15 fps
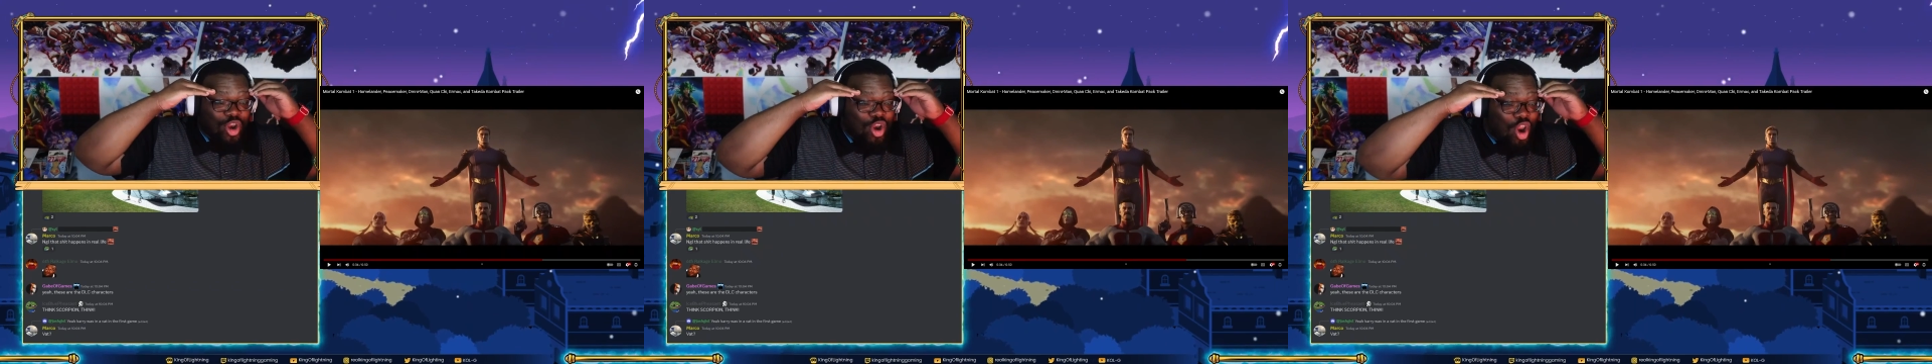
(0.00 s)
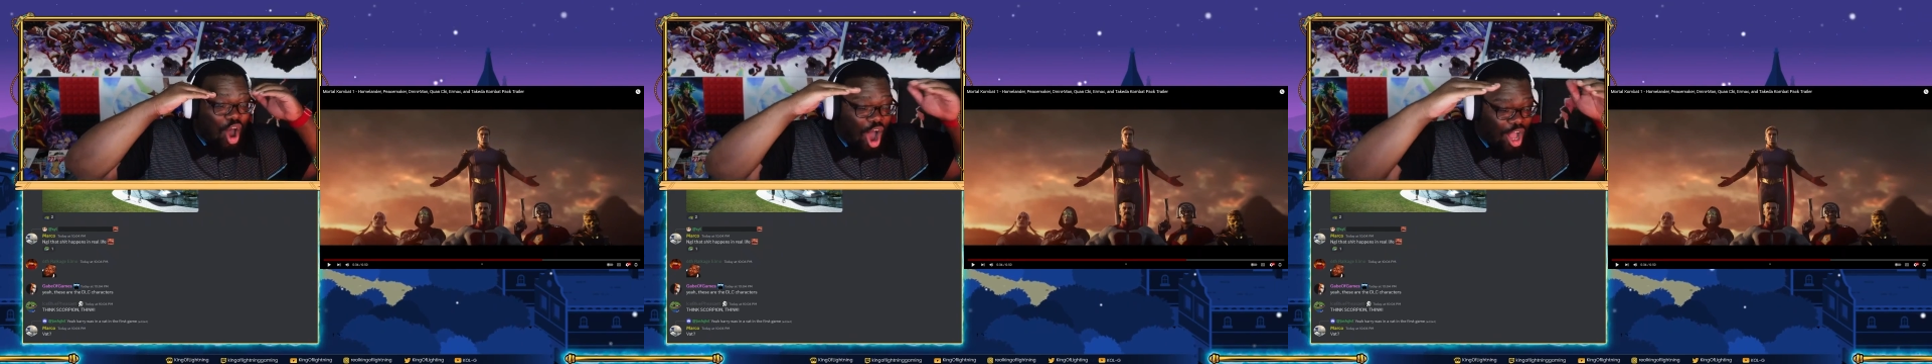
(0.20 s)

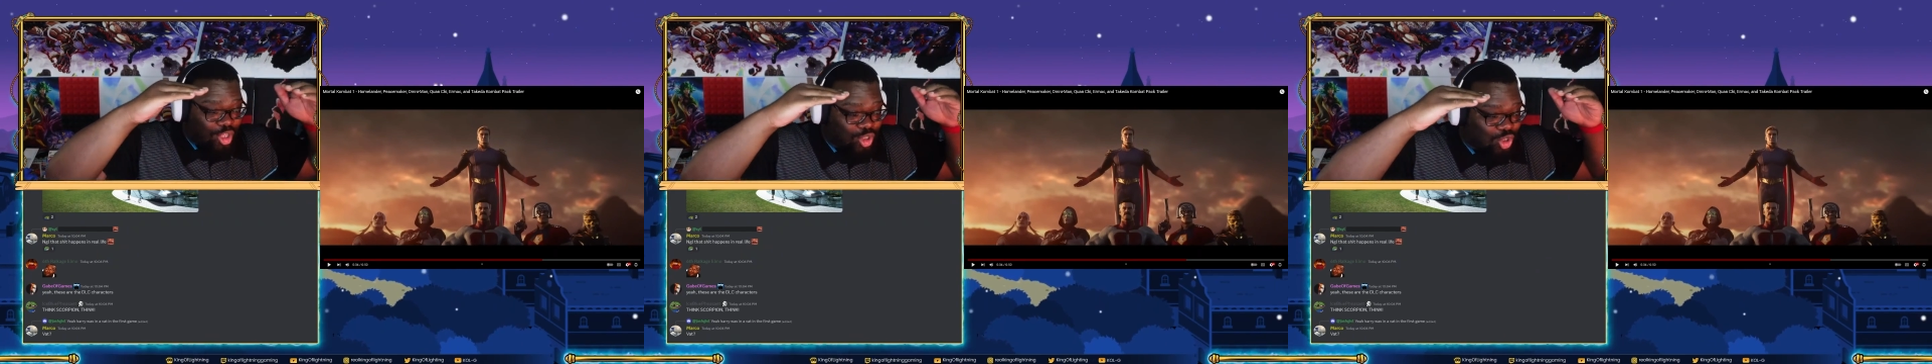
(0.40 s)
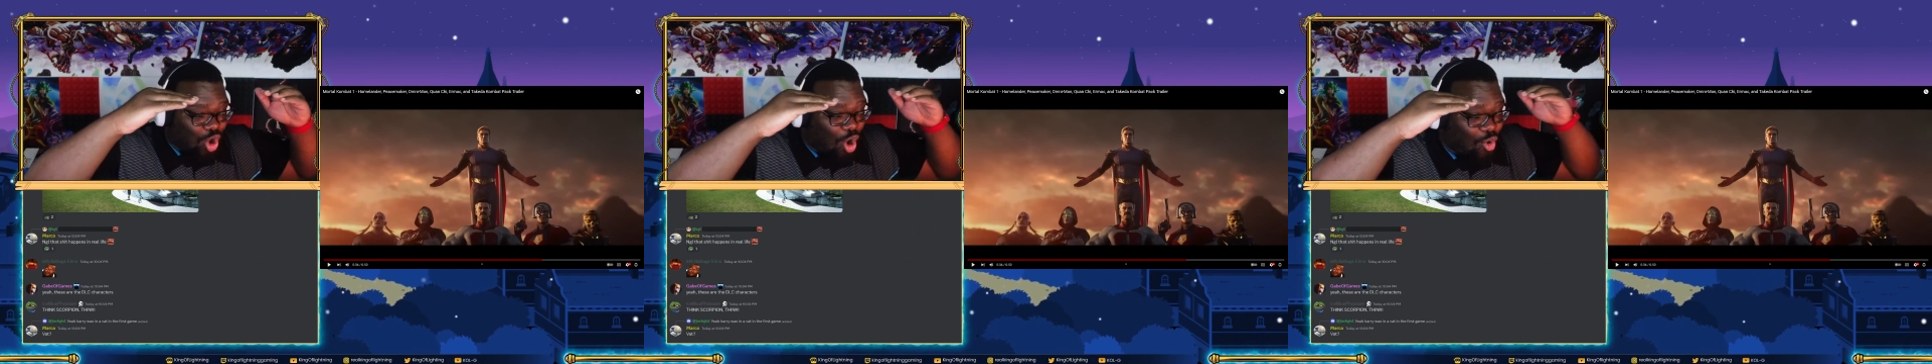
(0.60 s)

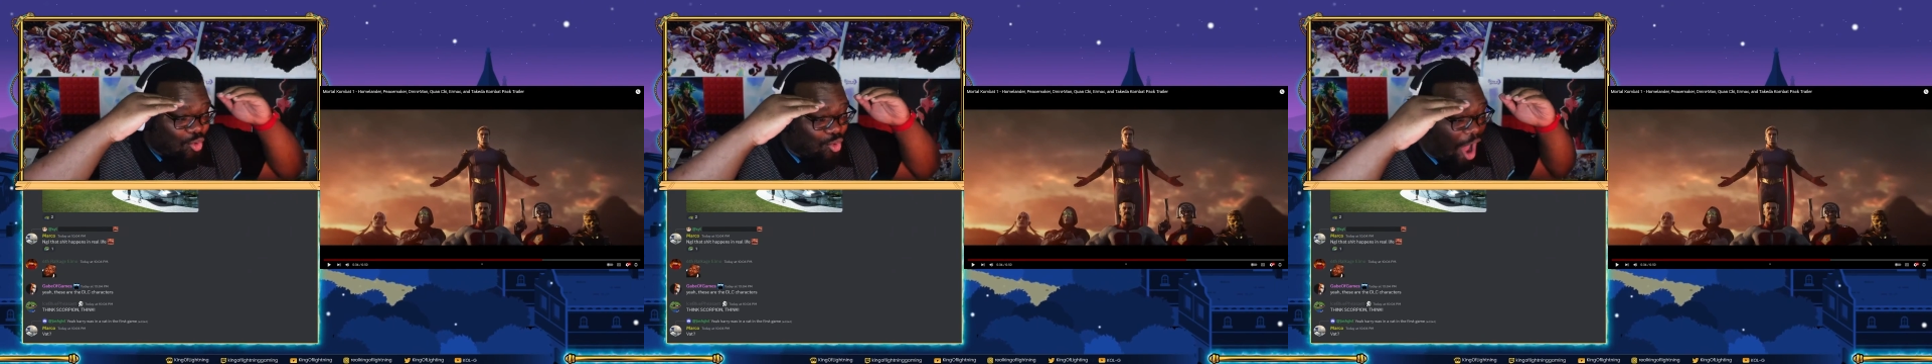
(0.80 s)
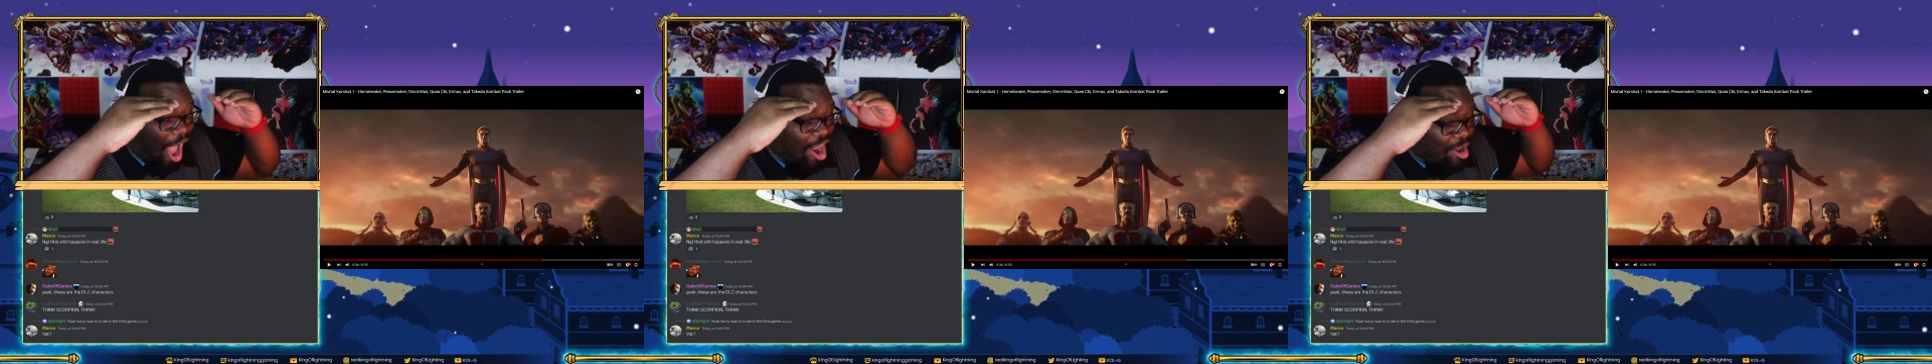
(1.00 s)
nuts are
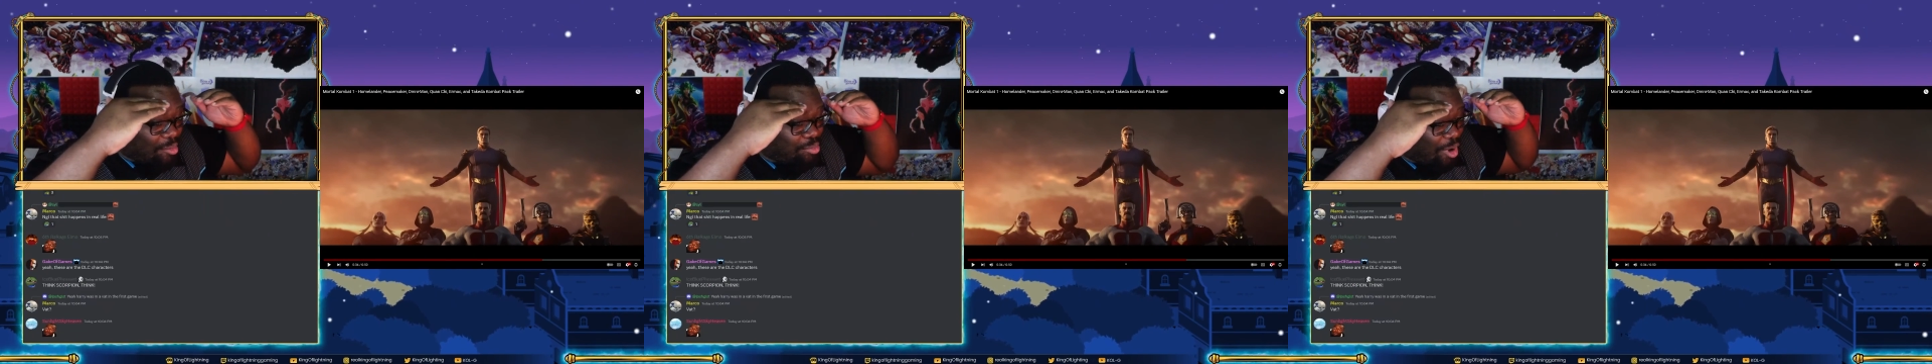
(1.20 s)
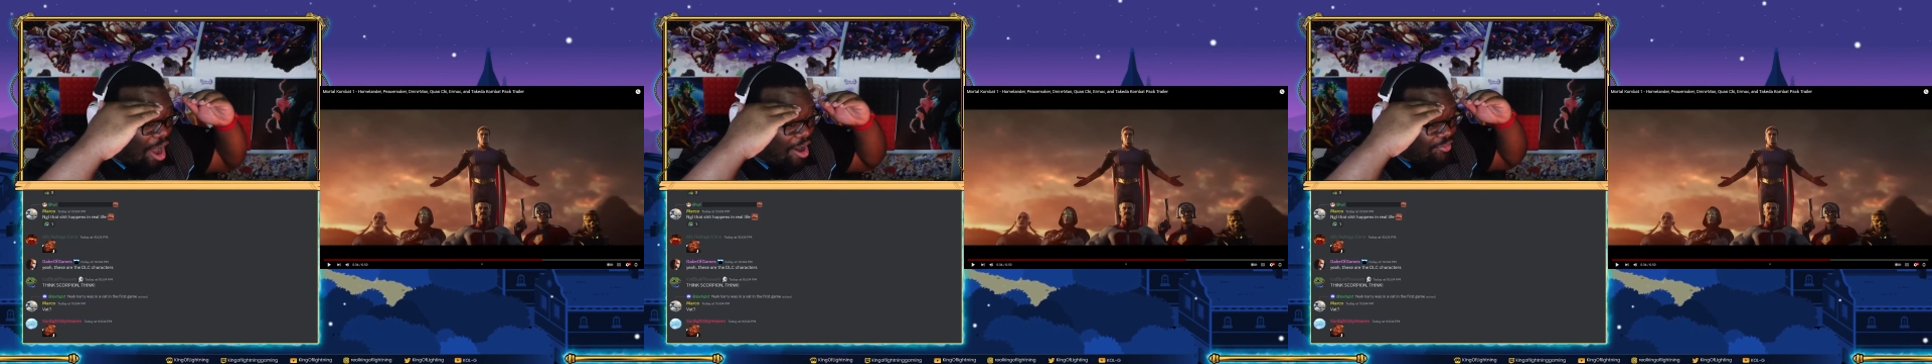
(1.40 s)
right
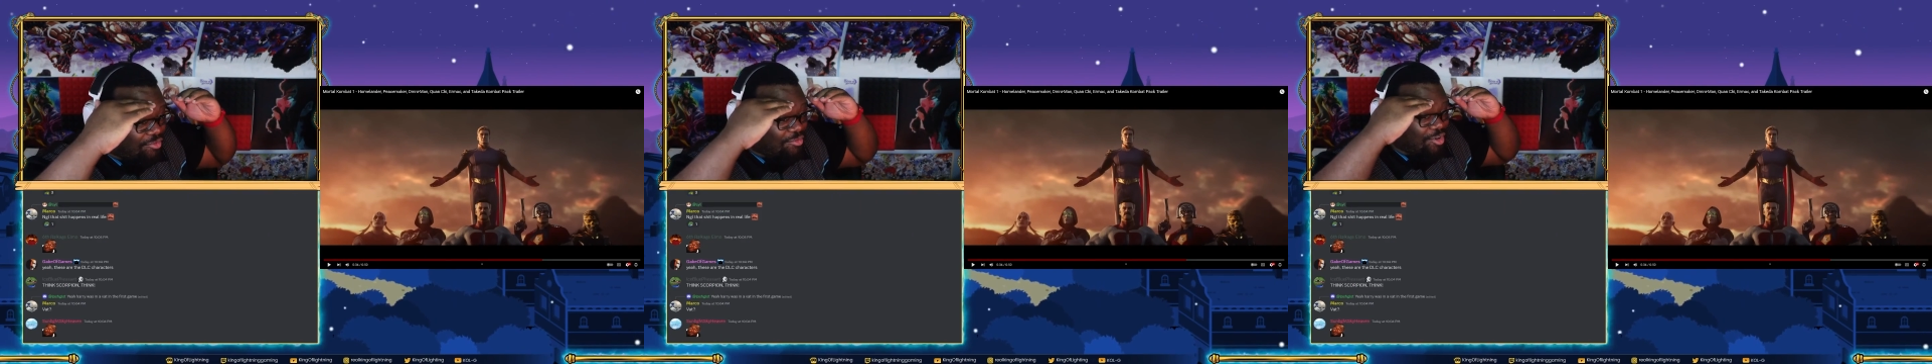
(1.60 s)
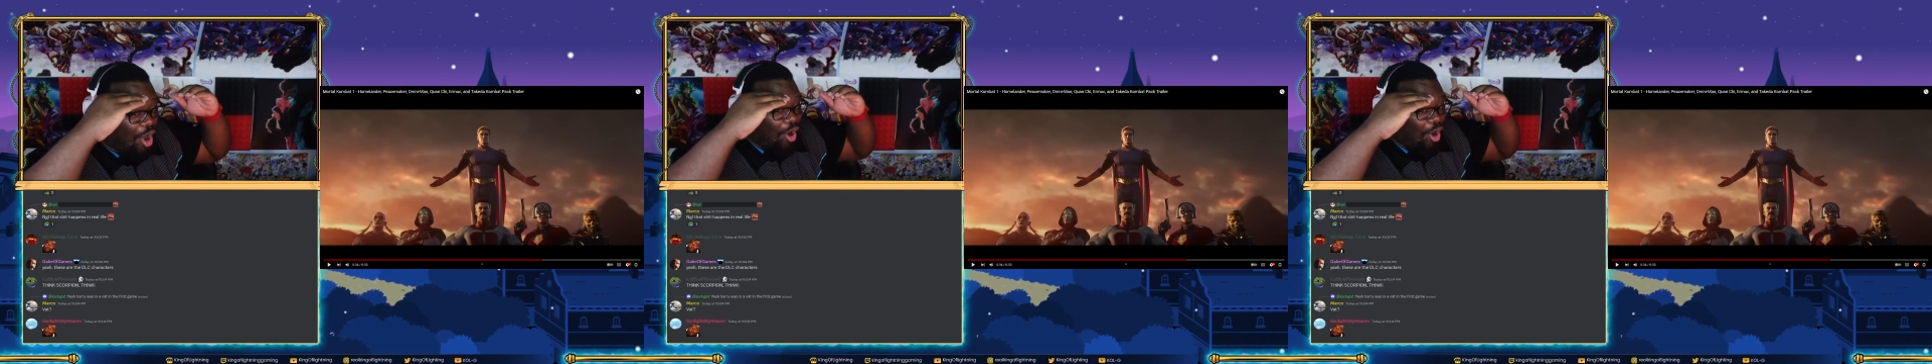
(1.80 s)
above